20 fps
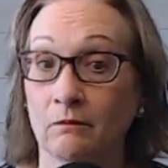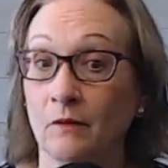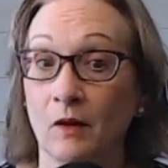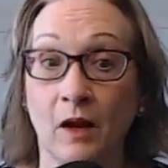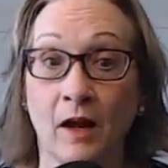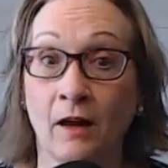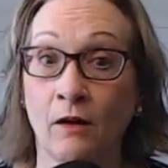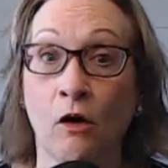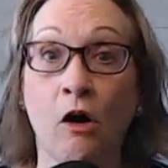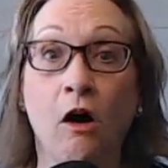
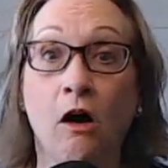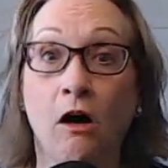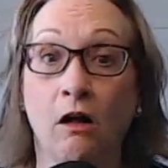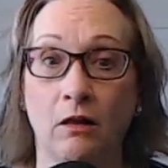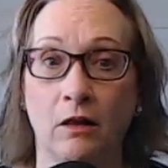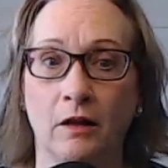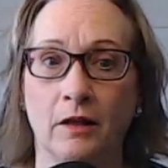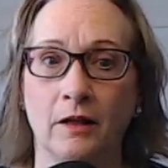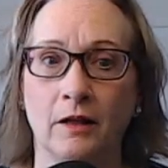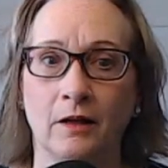at
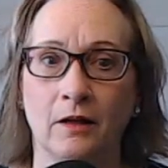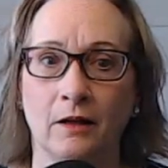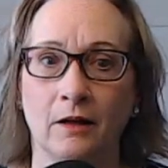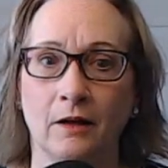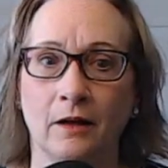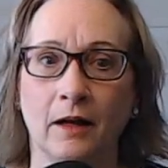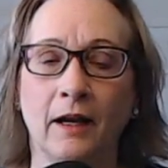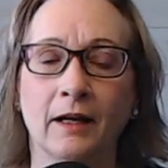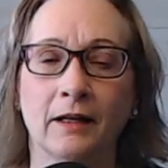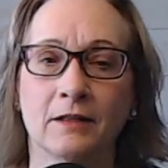all,
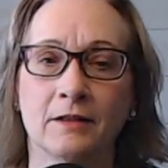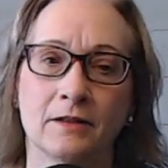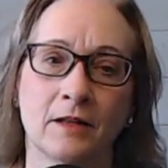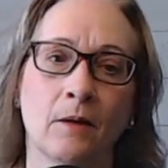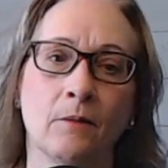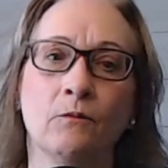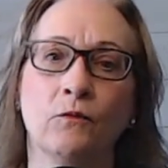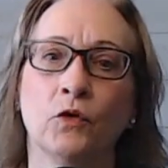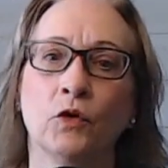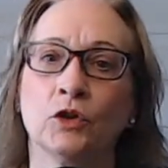
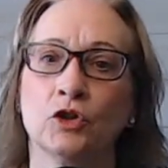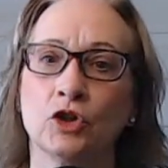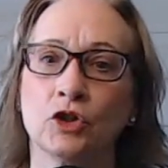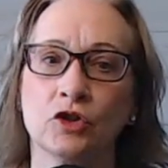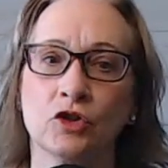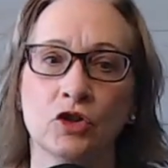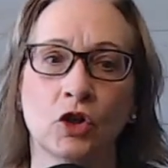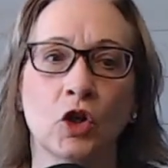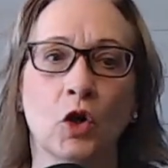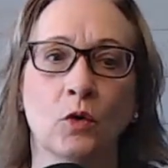except for
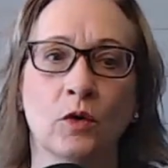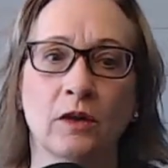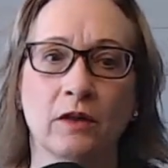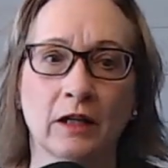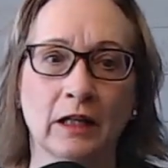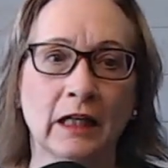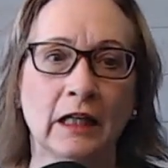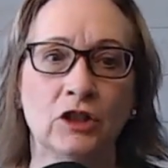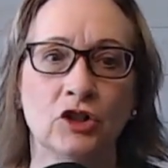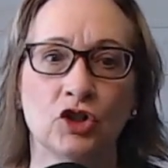just to go to the
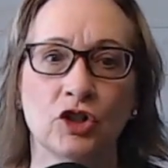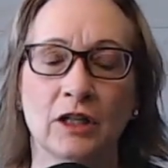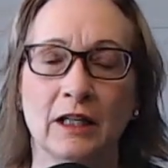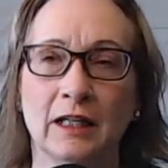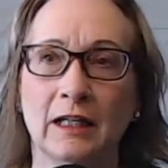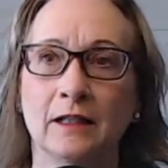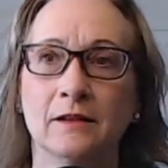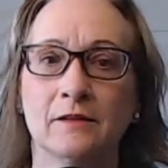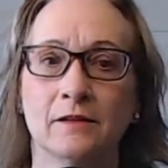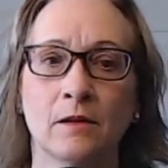kitchen to
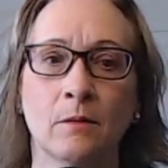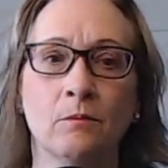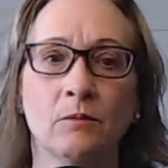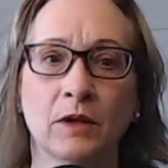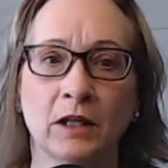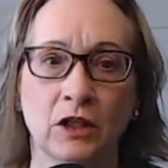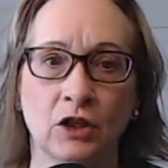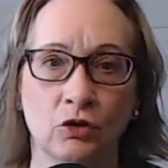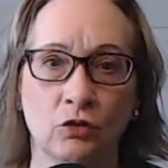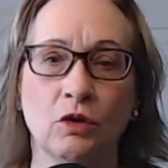get
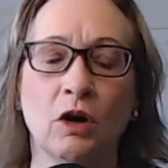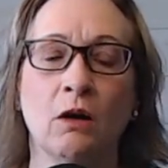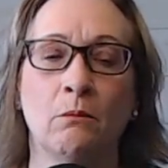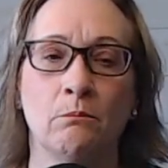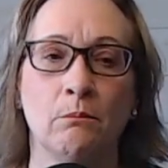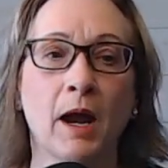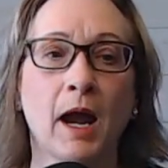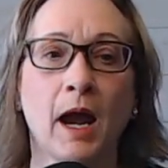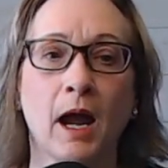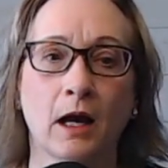something and you come
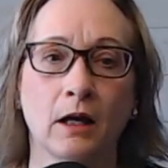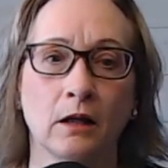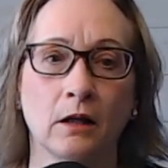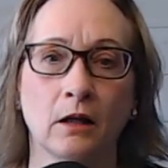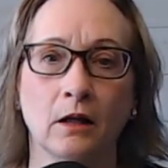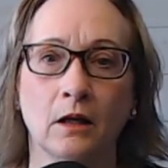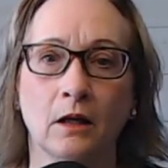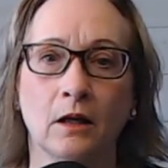back,